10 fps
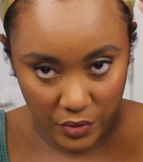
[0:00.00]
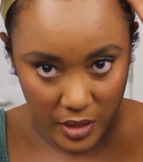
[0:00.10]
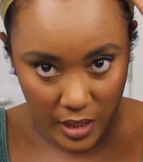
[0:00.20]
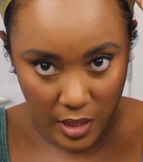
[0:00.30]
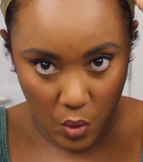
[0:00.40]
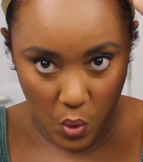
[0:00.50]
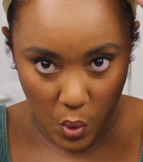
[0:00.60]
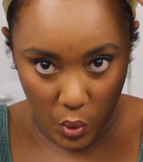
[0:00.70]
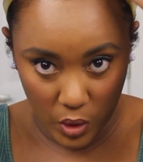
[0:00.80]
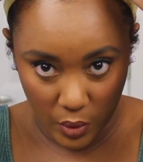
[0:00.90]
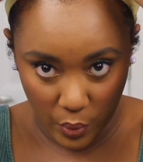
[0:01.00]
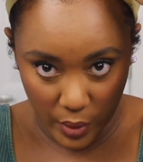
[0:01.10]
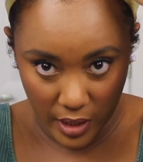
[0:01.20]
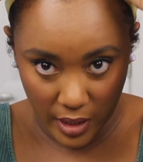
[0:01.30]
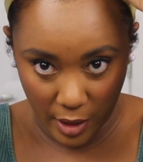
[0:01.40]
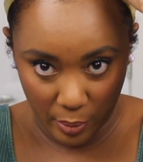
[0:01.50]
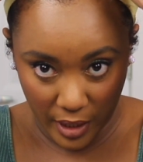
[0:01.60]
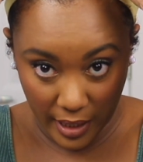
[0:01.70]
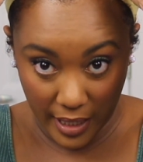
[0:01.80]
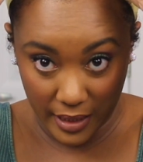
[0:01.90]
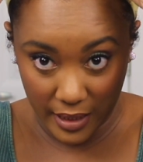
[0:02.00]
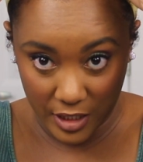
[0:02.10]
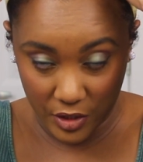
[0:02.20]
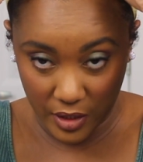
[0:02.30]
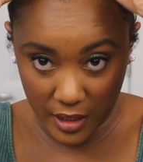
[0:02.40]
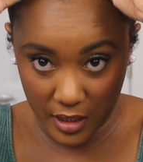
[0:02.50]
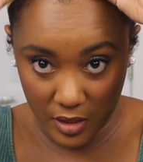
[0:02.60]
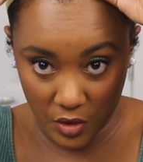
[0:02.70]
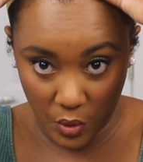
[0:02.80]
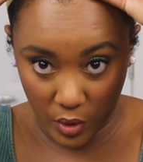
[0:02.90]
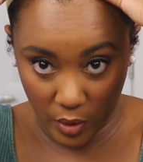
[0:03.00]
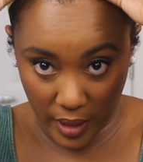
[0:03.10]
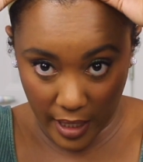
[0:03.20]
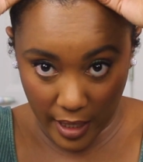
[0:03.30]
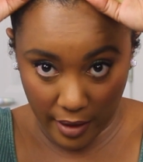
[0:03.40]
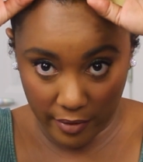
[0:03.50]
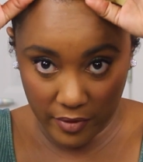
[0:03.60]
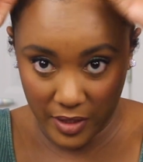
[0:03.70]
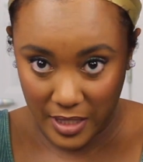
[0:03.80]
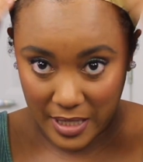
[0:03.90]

a really old wig cap, like I literally, this is the only one I have.